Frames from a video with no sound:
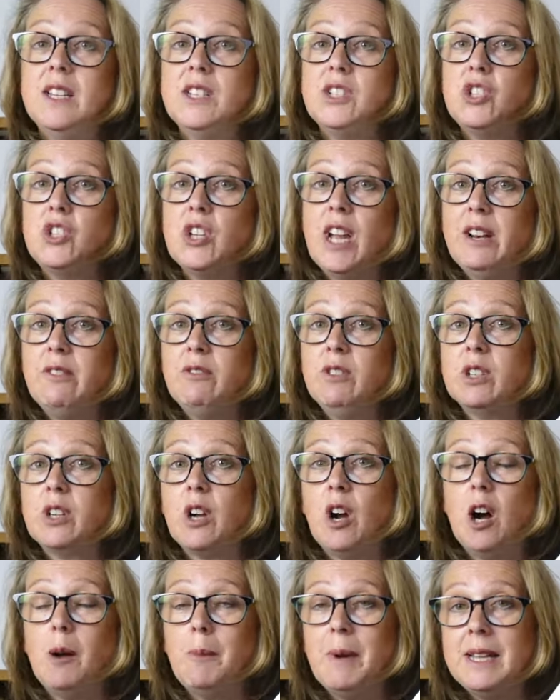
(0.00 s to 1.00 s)
general
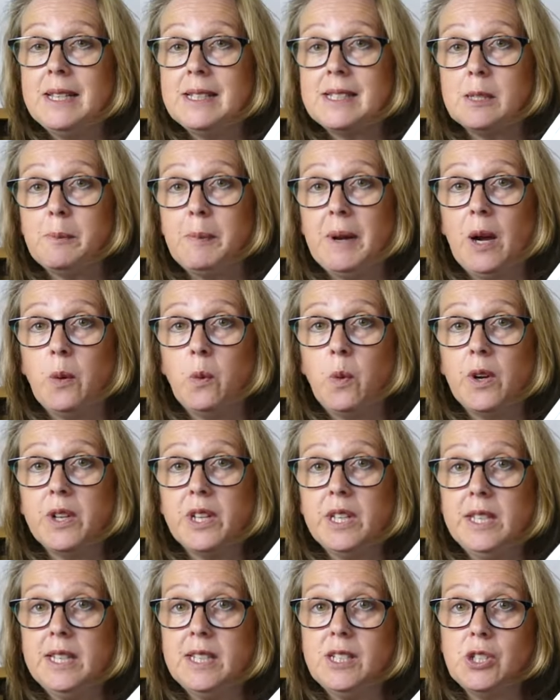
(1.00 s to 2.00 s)
comments about what
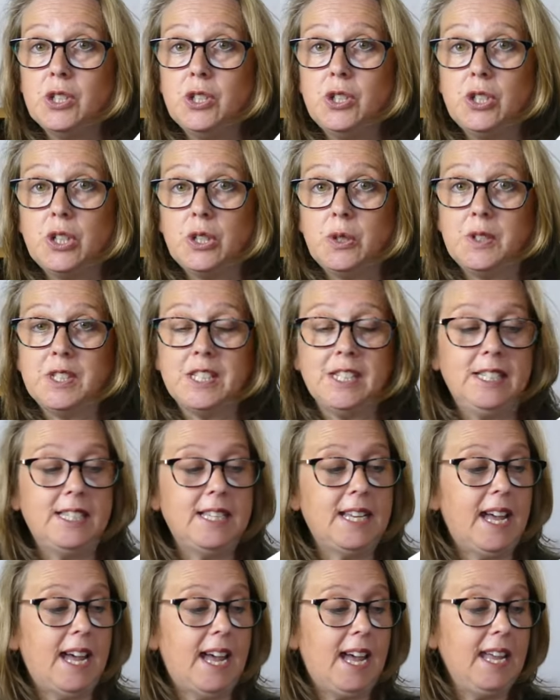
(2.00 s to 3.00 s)
you need to do
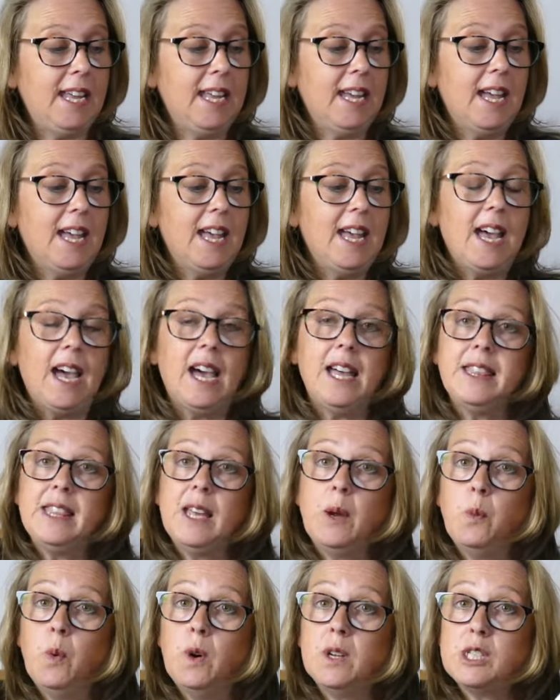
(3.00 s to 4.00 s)
today, and
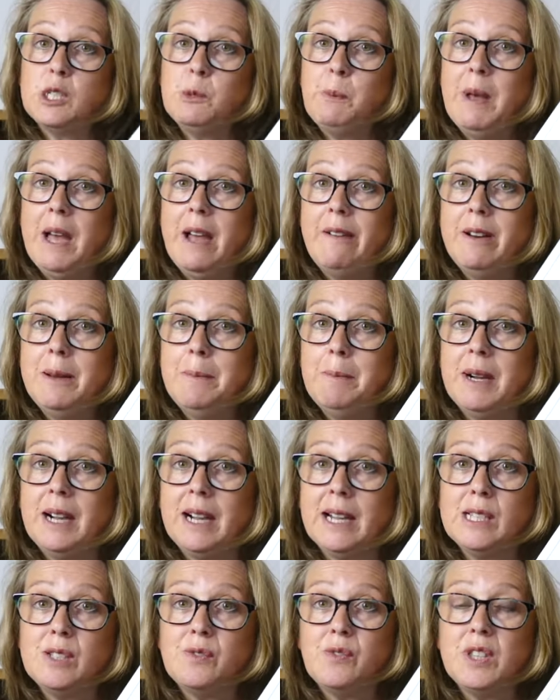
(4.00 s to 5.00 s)
then what to bear in
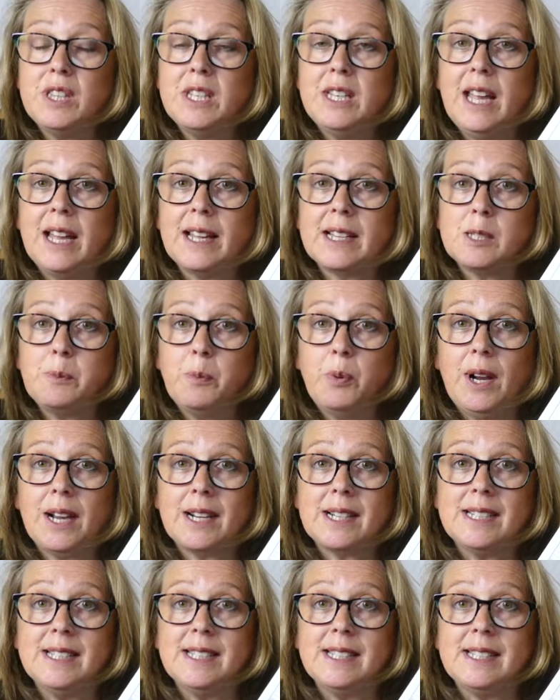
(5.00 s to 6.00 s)
mind for the next
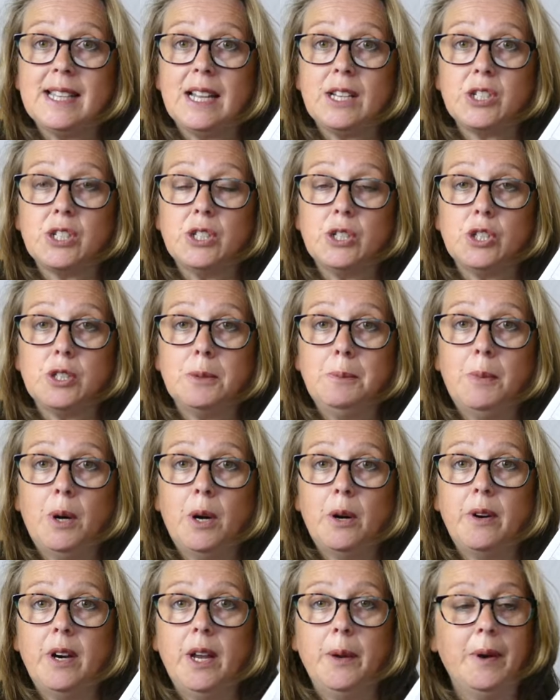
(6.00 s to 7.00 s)
practice session
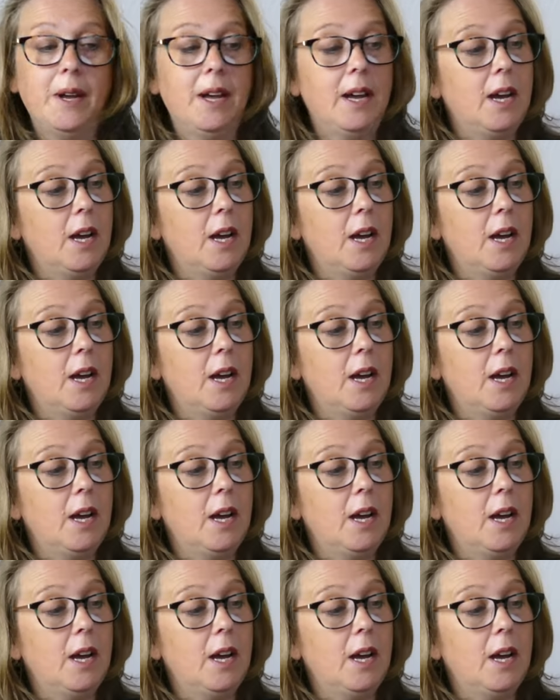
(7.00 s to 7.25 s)
tomorrow.